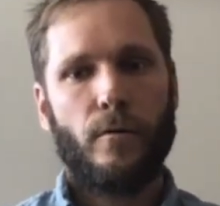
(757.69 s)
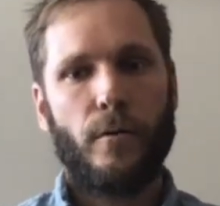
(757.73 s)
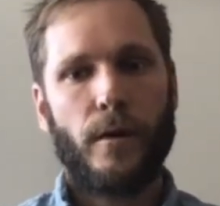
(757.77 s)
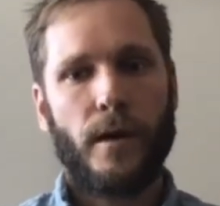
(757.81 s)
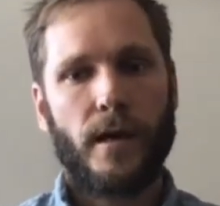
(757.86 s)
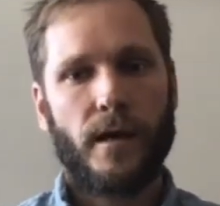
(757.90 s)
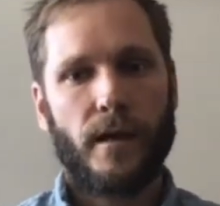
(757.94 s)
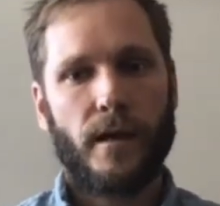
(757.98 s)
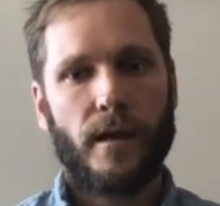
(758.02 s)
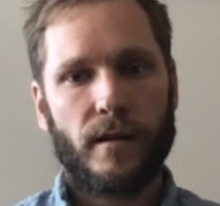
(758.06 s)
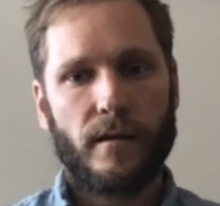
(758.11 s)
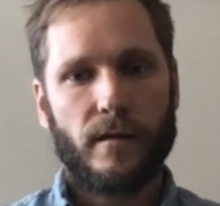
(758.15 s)

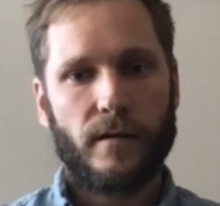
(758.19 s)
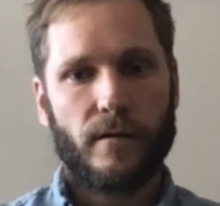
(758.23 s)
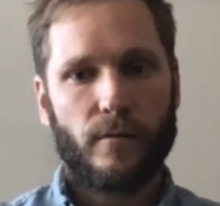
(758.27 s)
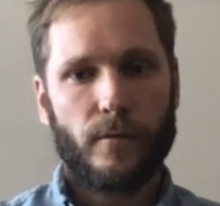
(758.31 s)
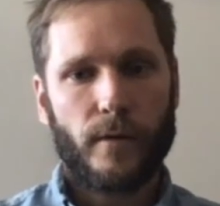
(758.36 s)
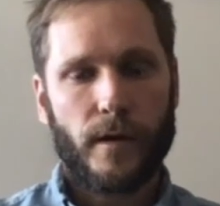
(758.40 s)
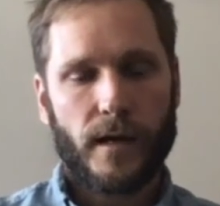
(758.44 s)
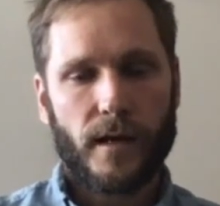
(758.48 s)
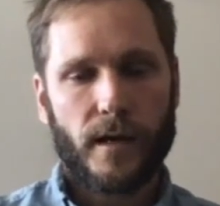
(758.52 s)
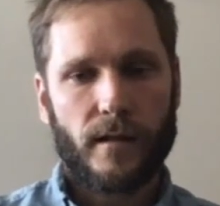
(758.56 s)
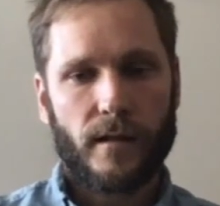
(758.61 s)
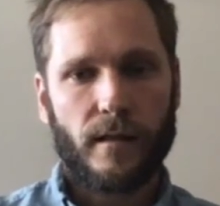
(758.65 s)
we can
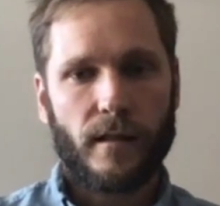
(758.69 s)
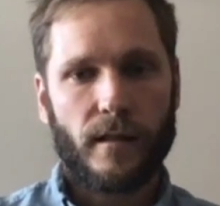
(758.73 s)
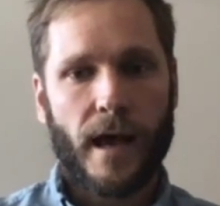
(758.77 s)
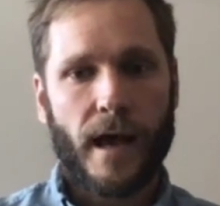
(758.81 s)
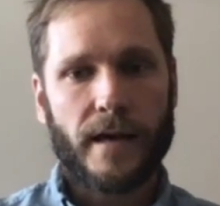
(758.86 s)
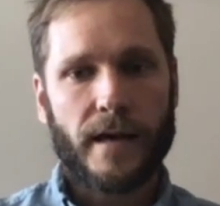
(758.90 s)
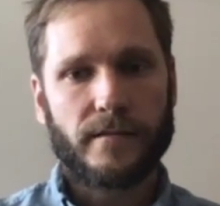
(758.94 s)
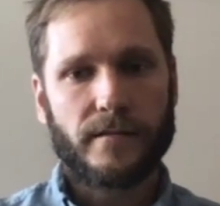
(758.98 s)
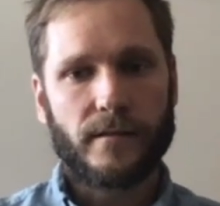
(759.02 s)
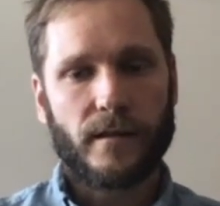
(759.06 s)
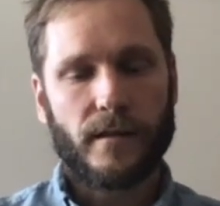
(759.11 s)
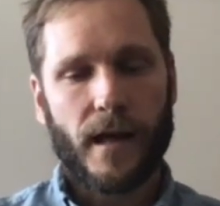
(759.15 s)
we can
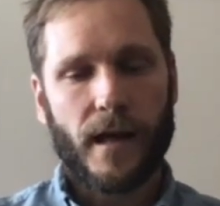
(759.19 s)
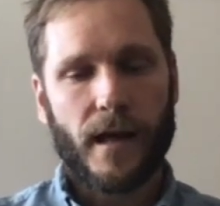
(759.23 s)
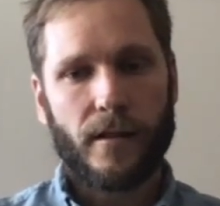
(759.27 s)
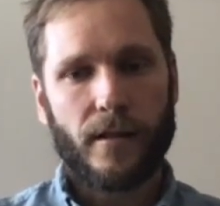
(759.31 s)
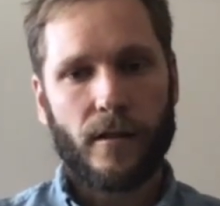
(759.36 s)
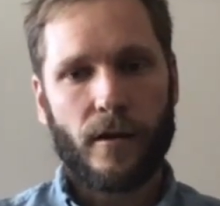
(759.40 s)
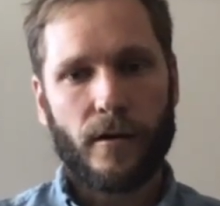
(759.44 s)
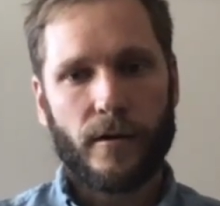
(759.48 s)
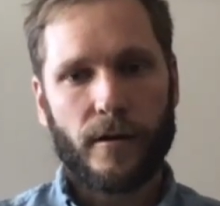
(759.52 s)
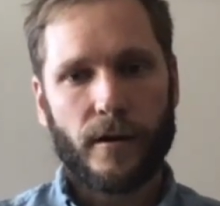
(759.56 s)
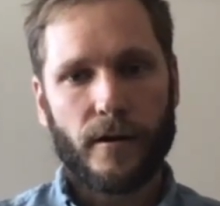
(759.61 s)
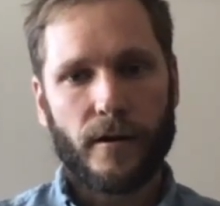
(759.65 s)
last a
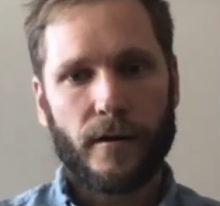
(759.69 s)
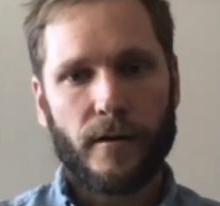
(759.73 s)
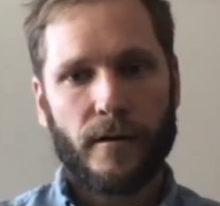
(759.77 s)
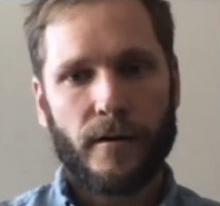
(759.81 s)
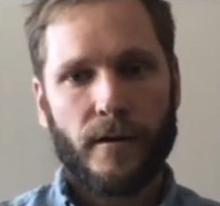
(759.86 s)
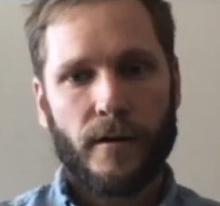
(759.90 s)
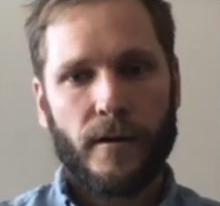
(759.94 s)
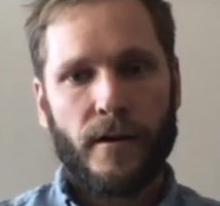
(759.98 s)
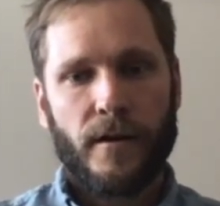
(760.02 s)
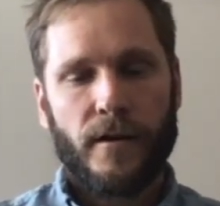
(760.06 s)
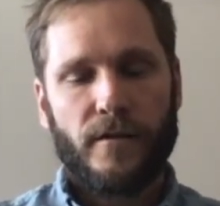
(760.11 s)
lot longer.